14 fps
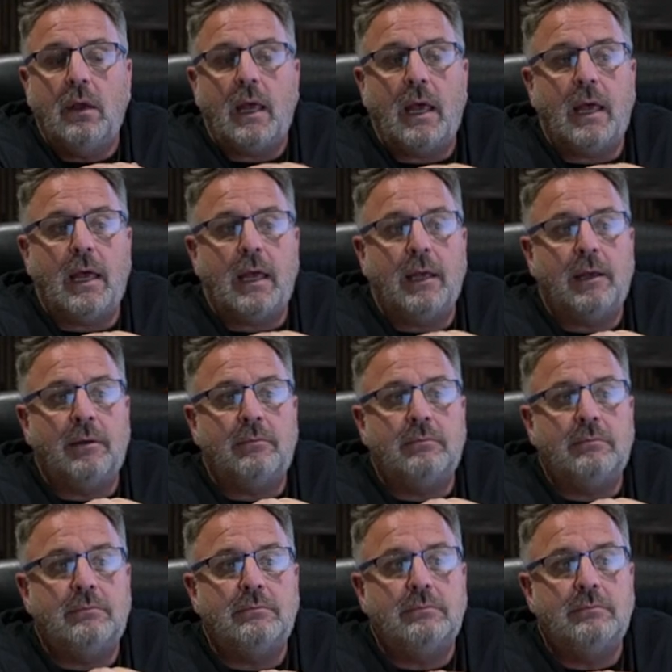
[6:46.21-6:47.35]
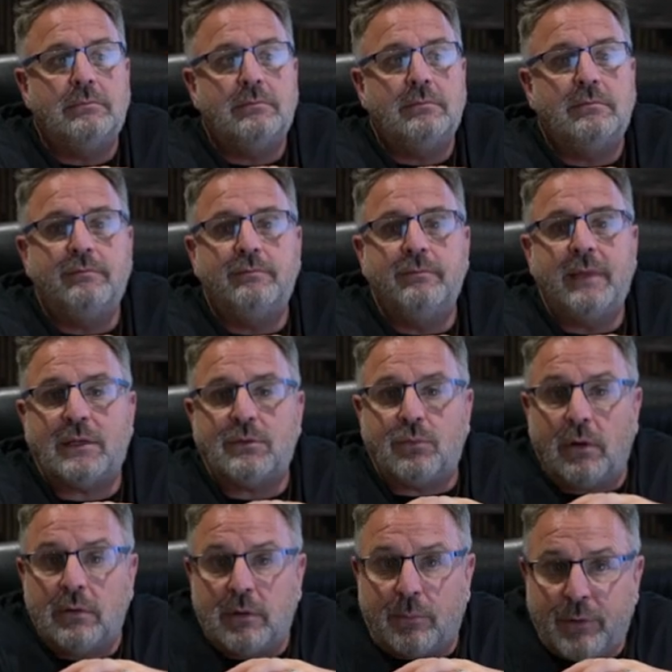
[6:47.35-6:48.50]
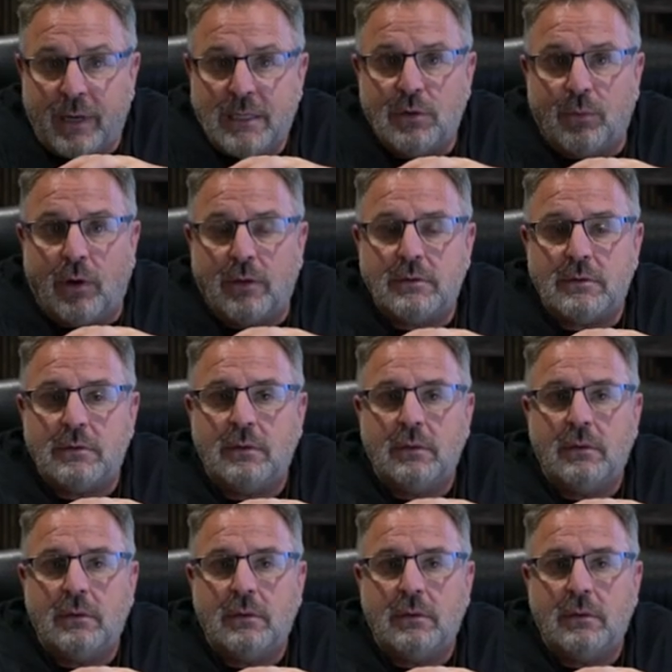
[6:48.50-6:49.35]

That's what the printer wants.